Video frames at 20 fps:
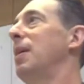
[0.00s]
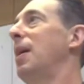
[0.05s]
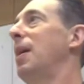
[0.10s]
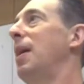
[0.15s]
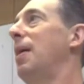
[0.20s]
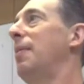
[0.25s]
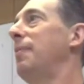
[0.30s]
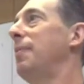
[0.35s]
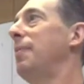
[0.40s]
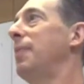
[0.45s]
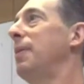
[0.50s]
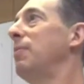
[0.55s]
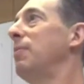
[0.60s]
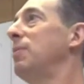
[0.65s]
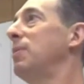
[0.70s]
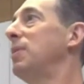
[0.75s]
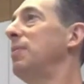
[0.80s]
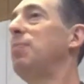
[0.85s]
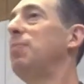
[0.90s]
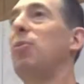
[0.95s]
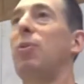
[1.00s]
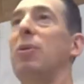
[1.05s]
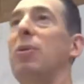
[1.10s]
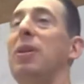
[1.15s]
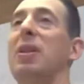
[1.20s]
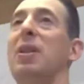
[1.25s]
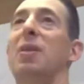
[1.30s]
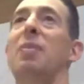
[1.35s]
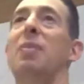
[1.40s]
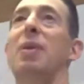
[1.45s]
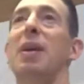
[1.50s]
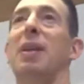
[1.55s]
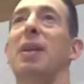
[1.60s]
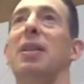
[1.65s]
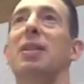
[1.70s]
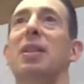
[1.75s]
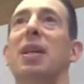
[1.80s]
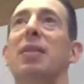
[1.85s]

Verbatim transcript: It was important that there be this